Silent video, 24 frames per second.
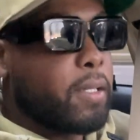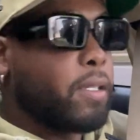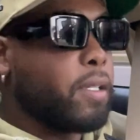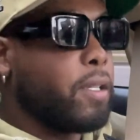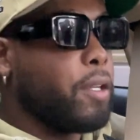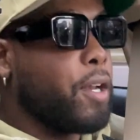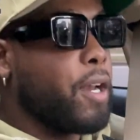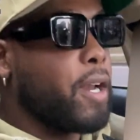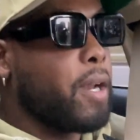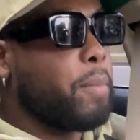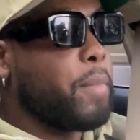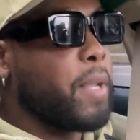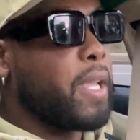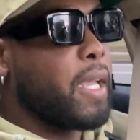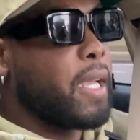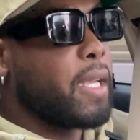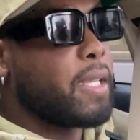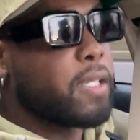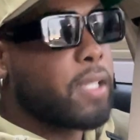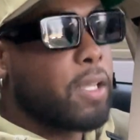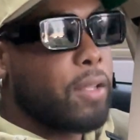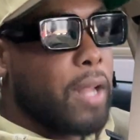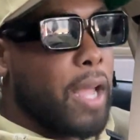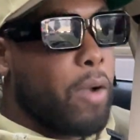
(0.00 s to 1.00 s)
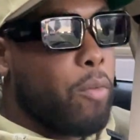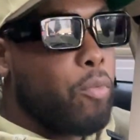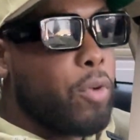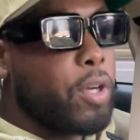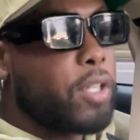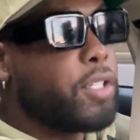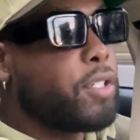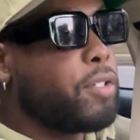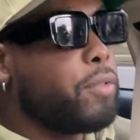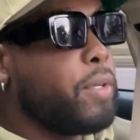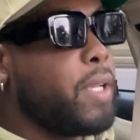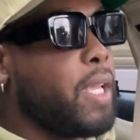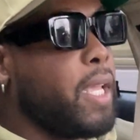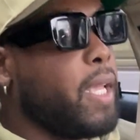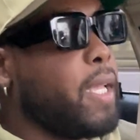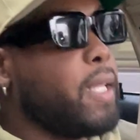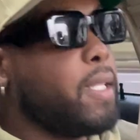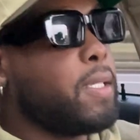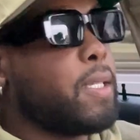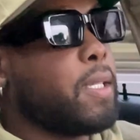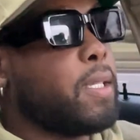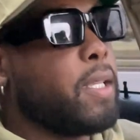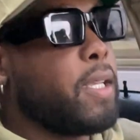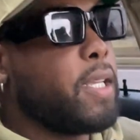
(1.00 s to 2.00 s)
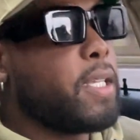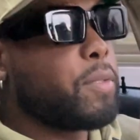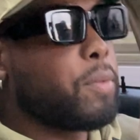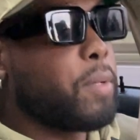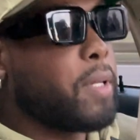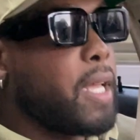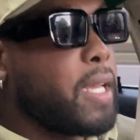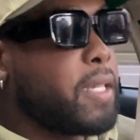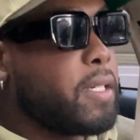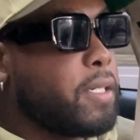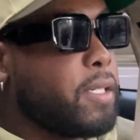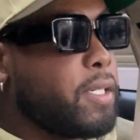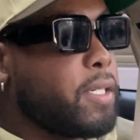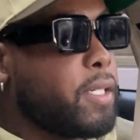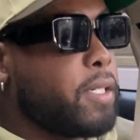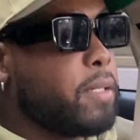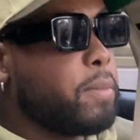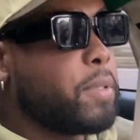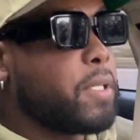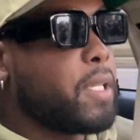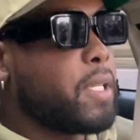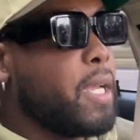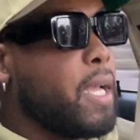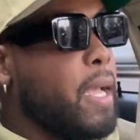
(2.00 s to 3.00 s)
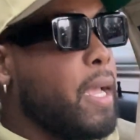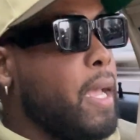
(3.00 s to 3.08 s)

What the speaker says: You know what I mean? And so like once you get into these relationships